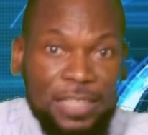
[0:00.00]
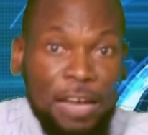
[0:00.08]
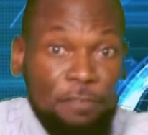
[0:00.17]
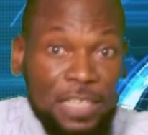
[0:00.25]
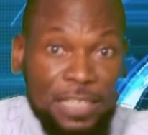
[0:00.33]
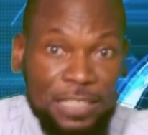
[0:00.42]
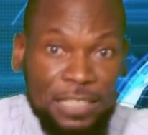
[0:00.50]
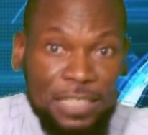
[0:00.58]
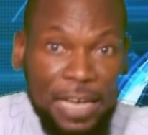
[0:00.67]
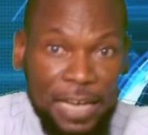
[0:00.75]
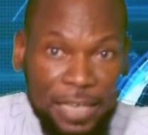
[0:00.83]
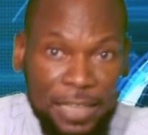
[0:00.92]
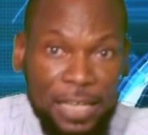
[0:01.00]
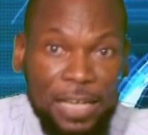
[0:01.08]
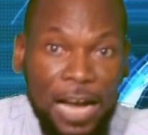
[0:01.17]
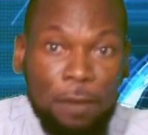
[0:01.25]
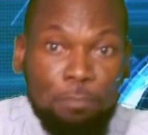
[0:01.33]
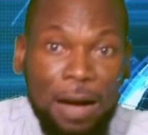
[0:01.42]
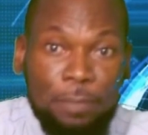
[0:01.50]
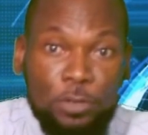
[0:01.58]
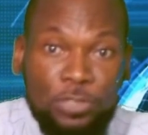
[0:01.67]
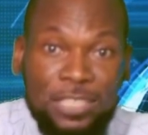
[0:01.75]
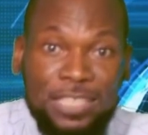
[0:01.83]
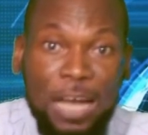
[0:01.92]
Tafida said
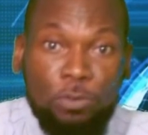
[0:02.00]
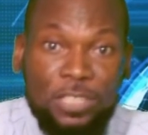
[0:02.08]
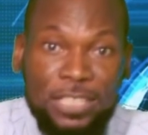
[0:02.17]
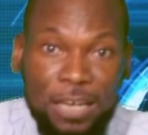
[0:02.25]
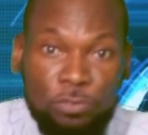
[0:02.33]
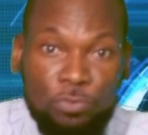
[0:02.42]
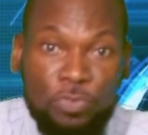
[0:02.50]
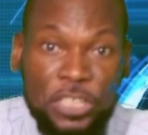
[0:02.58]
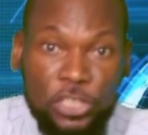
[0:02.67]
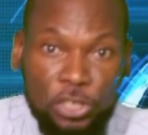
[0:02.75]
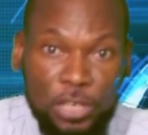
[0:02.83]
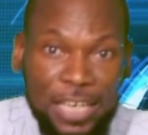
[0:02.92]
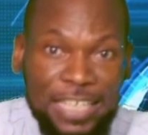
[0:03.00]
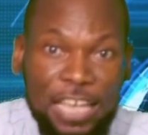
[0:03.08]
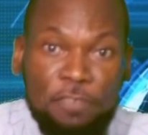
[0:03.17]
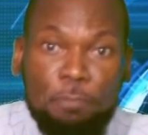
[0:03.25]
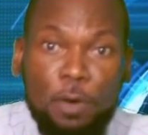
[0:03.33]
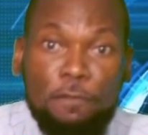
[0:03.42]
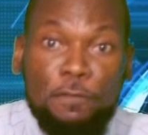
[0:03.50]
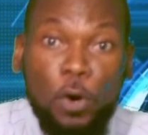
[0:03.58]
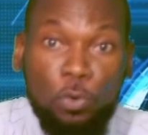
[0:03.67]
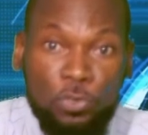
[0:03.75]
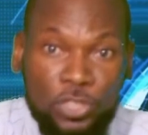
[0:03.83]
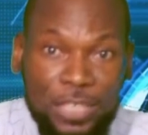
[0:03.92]
Akpabio's South-South region gave more
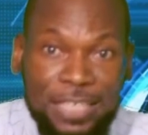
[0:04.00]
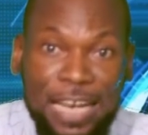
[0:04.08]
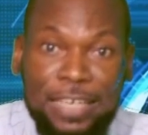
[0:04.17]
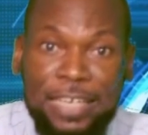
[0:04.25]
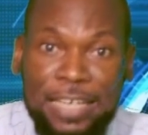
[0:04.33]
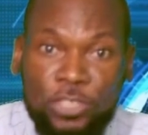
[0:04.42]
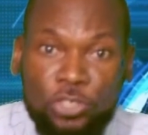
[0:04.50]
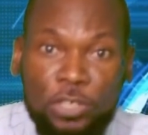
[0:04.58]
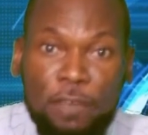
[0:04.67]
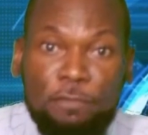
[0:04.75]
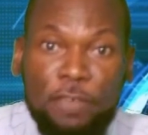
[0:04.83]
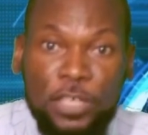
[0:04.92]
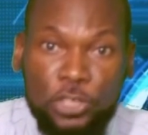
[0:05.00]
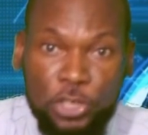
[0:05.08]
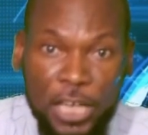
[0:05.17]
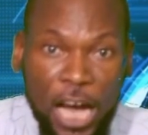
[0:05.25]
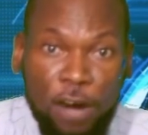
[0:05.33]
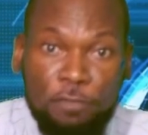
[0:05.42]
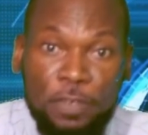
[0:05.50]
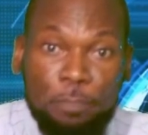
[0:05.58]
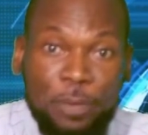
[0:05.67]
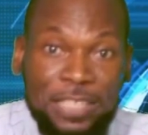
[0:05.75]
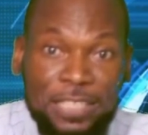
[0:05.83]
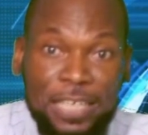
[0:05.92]
votes that led to the victory of
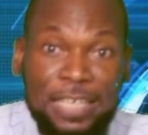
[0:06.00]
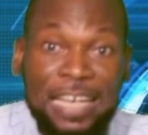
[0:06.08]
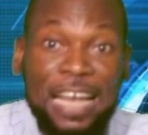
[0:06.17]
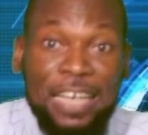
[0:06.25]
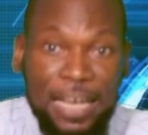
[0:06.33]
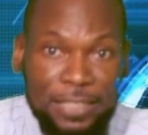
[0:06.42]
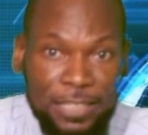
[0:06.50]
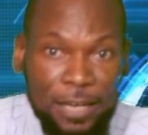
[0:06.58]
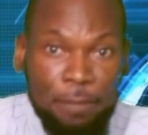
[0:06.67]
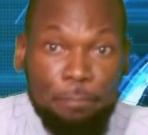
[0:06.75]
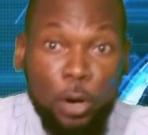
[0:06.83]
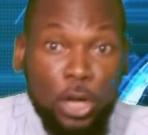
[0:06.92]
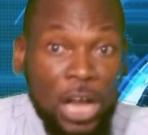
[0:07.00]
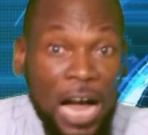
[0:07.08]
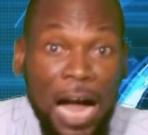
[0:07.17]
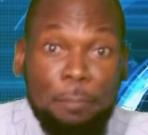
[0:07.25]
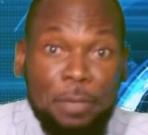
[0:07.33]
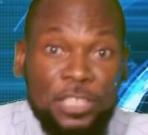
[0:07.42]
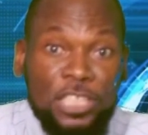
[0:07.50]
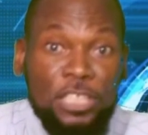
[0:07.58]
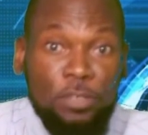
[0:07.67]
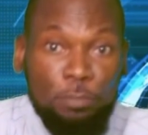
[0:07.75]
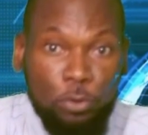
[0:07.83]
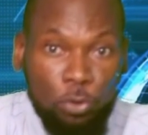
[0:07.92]
President-elect Bola Ahmed
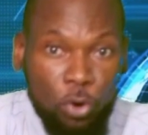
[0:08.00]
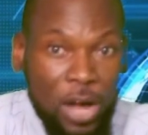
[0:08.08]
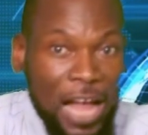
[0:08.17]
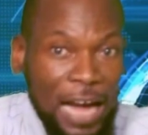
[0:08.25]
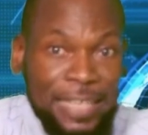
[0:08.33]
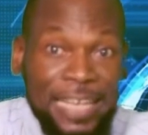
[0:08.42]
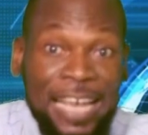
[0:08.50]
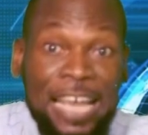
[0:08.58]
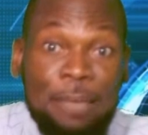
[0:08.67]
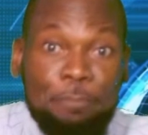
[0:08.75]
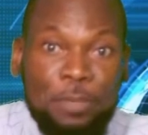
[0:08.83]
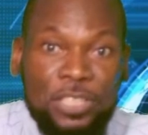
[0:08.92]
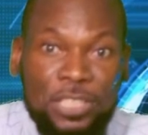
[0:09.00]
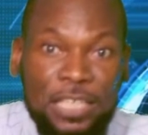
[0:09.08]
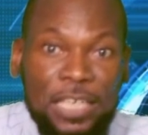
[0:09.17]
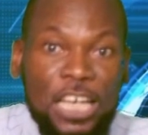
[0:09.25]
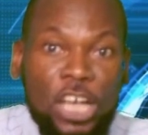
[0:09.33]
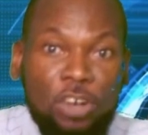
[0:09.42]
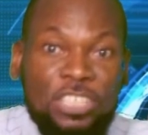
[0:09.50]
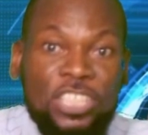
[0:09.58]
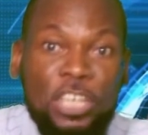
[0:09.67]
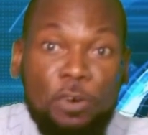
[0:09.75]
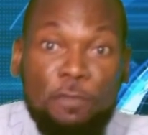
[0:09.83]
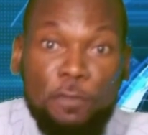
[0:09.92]
Tinubu, and the APC got
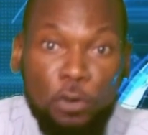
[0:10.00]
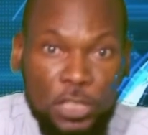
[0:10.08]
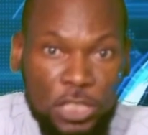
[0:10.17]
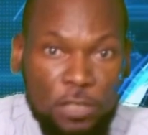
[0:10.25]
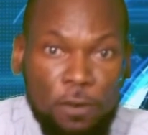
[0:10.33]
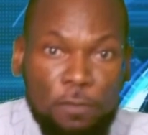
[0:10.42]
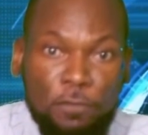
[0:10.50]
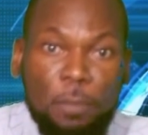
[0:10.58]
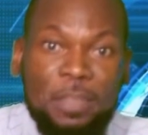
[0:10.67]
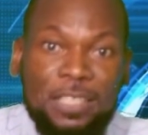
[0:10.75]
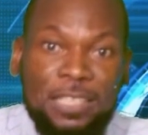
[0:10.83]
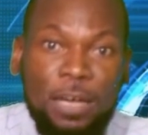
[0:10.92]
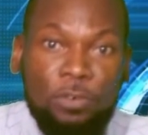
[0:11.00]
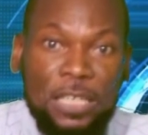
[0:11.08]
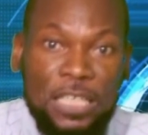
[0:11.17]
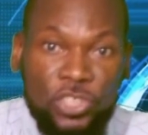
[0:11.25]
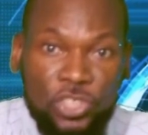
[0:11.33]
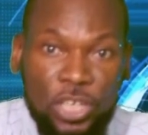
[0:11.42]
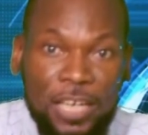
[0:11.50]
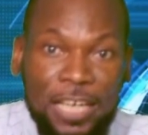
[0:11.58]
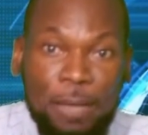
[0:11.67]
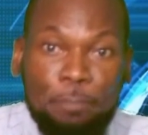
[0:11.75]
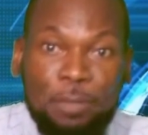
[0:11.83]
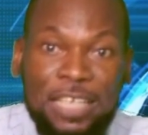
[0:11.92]
0 votes from the Southeast,
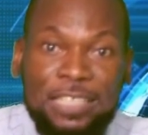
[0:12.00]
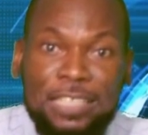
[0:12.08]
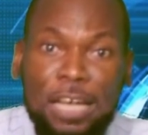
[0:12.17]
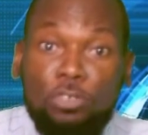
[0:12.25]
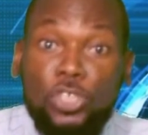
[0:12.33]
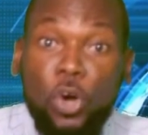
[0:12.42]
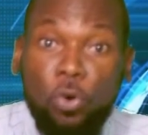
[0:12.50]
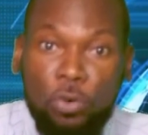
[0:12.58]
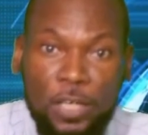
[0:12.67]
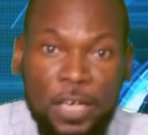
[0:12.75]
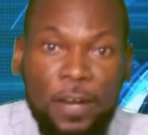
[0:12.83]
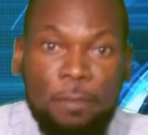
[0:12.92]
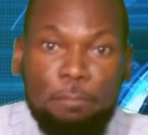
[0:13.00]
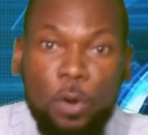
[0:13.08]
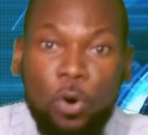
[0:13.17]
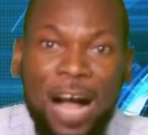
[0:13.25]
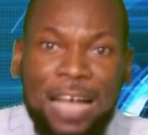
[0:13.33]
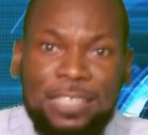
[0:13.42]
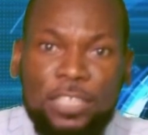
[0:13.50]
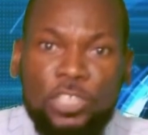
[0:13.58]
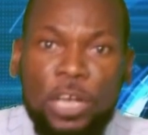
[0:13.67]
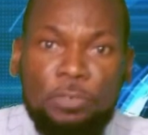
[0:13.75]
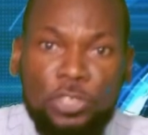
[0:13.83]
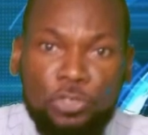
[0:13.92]
a place now known more as a
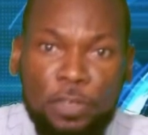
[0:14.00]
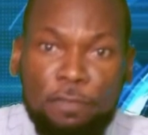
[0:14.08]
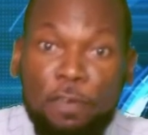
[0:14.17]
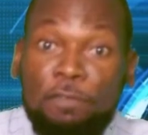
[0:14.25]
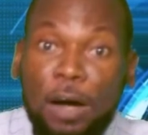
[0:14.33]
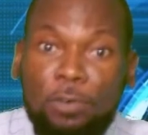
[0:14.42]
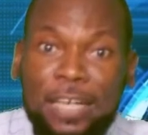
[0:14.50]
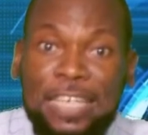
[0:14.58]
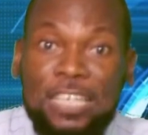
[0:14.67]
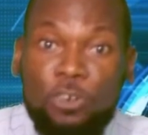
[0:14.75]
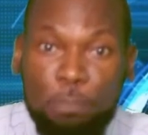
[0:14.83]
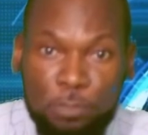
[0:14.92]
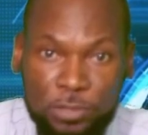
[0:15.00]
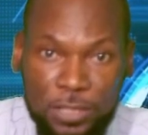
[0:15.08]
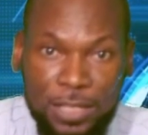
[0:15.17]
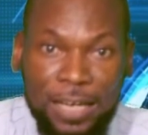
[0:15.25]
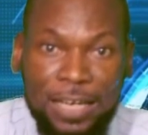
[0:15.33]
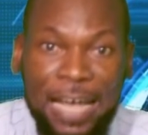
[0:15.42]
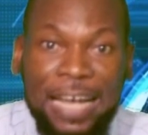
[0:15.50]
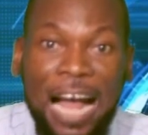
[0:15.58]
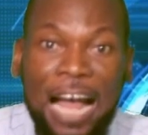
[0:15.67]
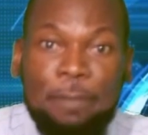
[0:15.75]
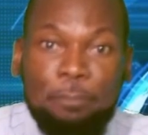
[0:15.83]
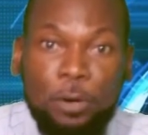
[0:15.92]
territory for violent groups like
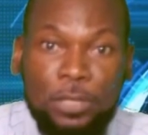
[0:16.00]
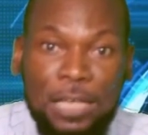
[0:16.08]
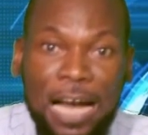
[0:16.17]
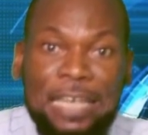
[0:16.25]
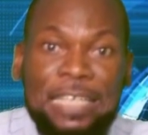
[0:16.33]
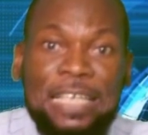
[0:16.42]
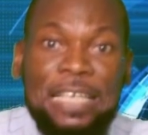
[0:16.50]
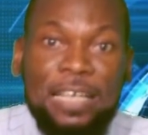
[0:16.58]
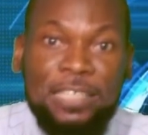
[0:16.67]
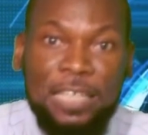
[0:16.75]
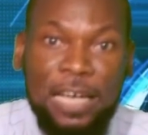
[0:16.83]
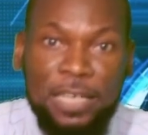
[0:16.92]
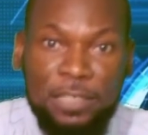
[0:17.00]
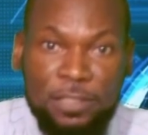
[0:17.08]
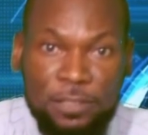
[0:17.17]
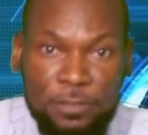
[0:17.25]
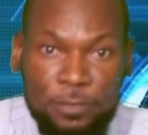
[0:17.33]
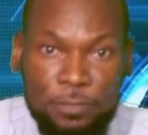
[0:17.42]
IPOD and ESN.